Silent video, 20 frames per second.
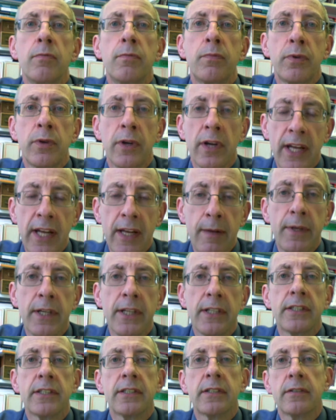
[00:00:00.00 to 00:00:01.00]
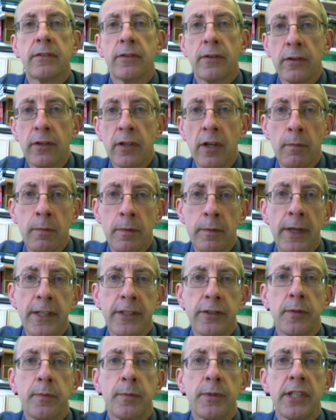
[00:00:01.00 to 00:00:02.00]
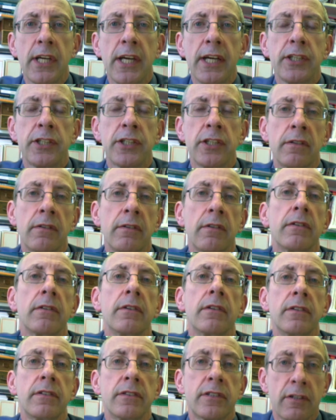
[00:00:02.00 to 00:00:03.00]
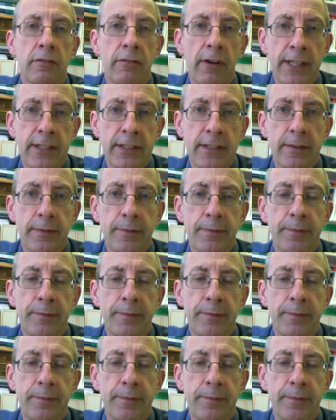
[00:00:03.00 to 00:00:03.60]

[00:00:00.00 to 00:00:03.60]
prohibits, through complementary protection, surrender.